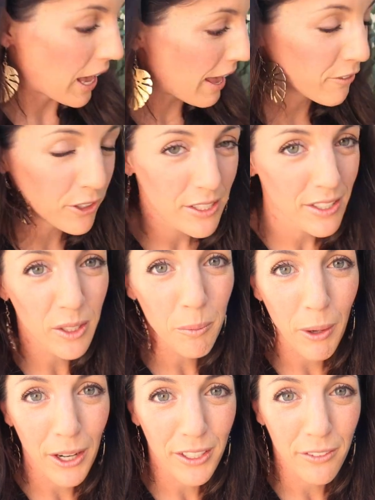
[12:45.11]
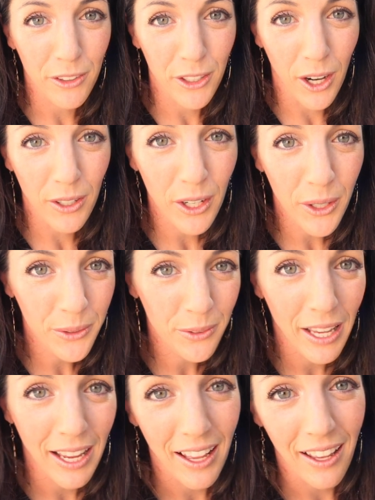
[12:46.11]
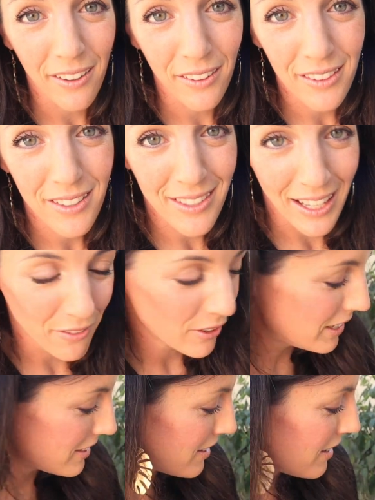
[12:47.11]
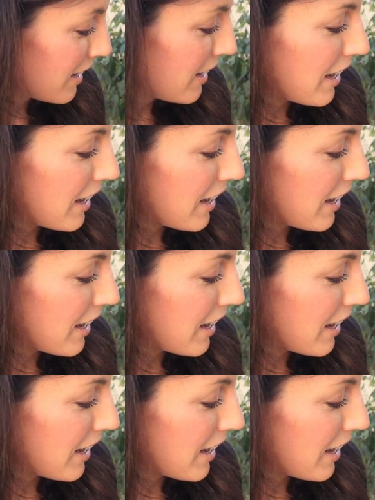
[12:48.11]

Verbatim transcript: every single part of yarrow and save it.